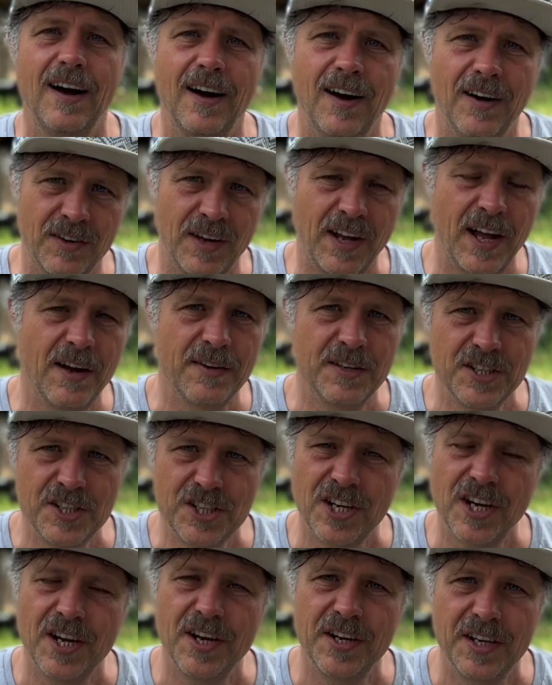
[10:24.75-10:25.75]
I'll go and
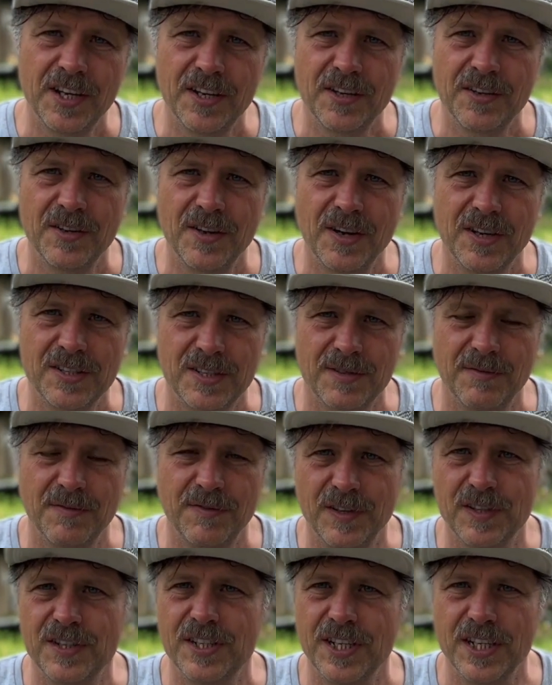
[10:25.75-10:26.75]
show you some
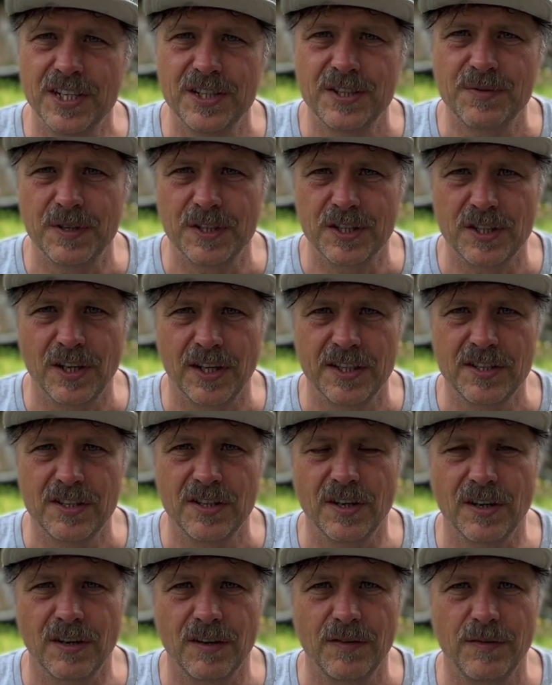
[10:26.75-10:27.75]
footage which I
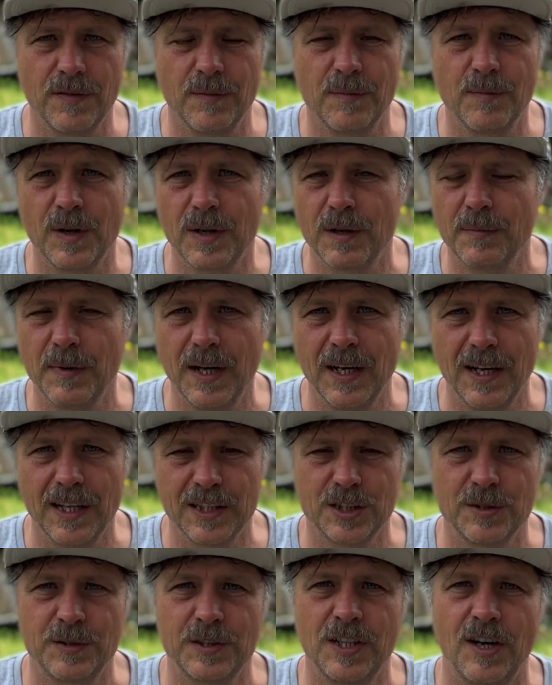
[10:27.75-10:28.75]
took from one of my
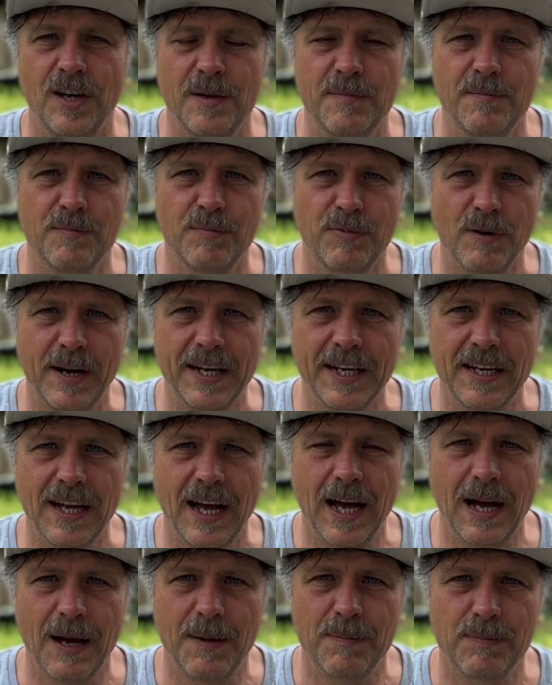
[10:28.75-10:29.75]
lunchtime
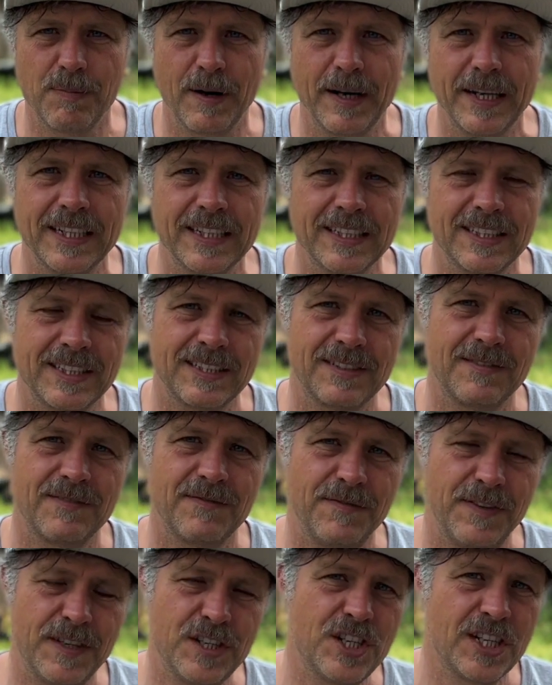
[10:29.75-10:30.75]
breaks
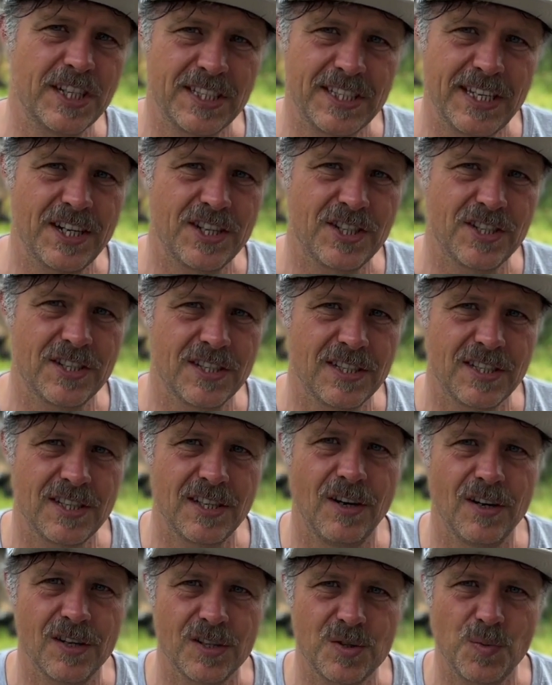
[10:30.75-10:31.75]
fishing sessions
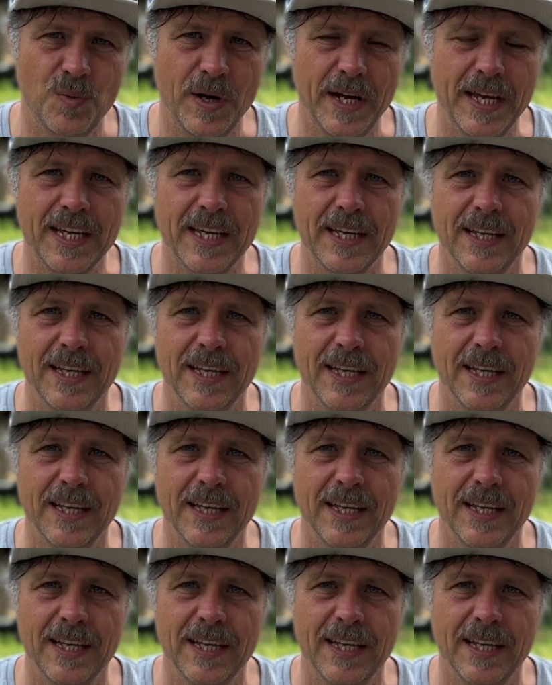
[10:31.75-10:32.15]
last week,